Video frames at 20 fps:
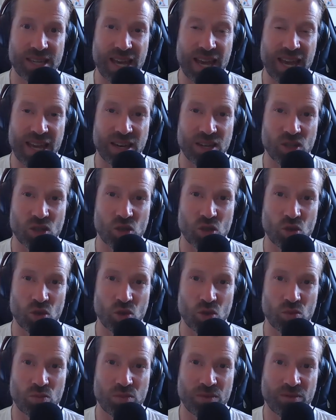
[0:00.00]
and
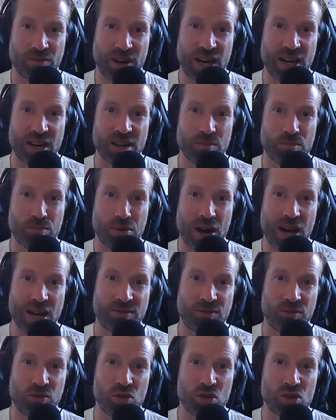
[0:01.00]
to provide a bright
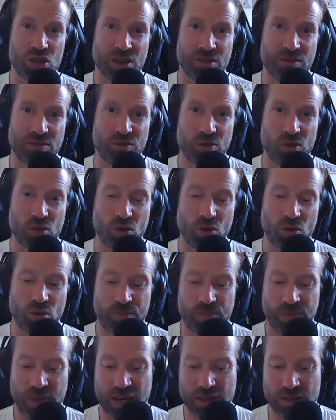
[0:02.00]
future for
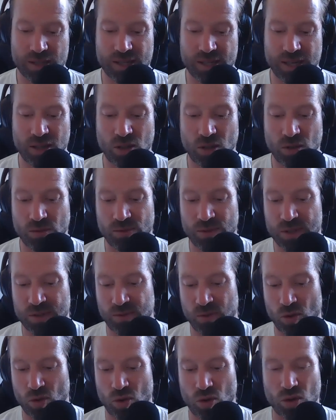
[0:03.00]
ourselves,
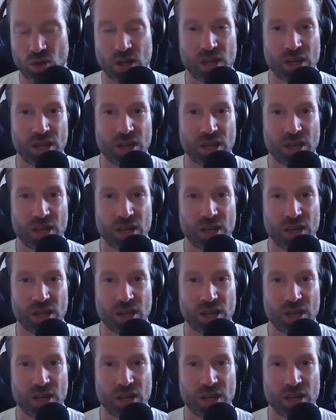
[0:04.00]
for